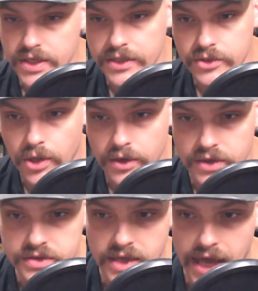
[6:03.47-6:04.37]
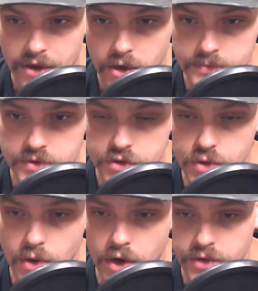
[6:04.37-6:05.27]
hidden targets at up to
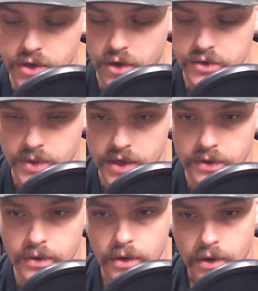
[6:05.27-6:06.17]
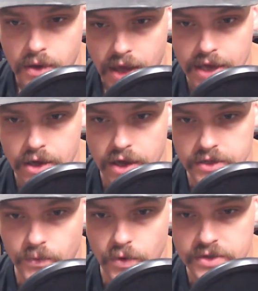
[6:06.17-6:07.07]
200 yards, right? ACOG
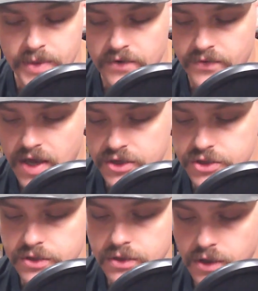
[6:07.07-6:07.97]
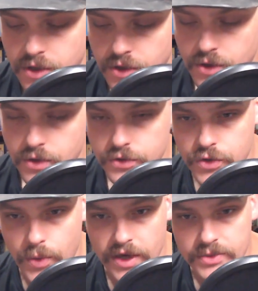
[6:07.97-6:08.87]
is 4x magnification,
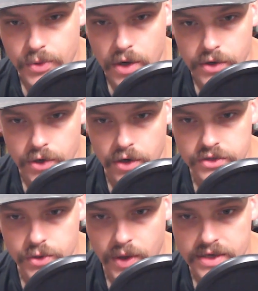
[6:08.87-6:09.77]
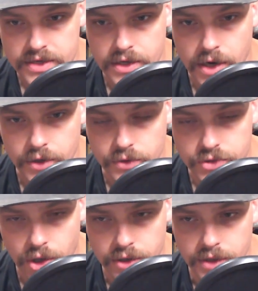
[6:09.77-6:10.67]
2x per 100 yards to ID an unknown
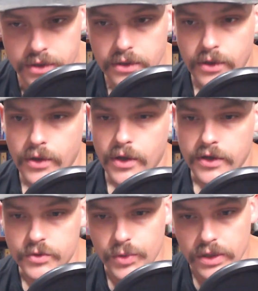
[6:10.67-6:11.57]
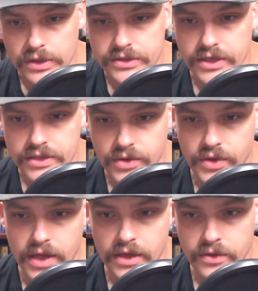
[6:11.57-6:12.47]
target. It's realistic to
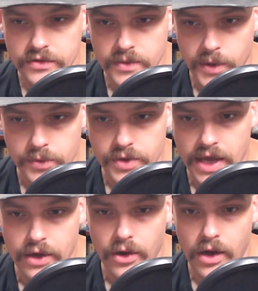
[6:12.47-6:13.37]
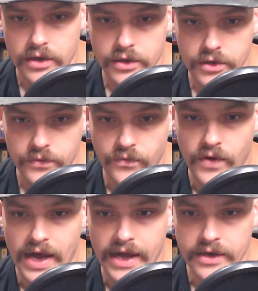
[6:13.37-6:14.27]
think that somebody with an ACOG could
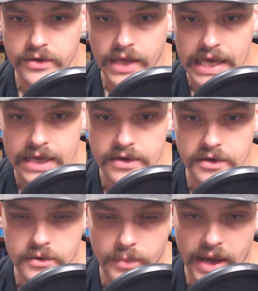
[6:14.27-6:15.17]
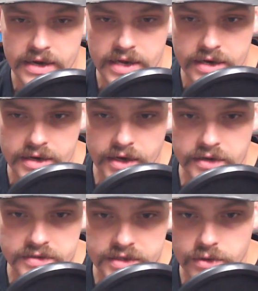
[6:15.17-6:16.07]
find a hidden combatant, hidden and
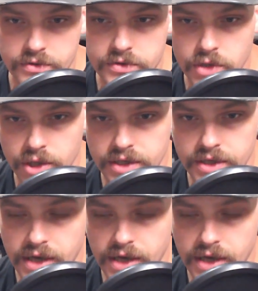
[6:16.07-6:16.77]
concealed target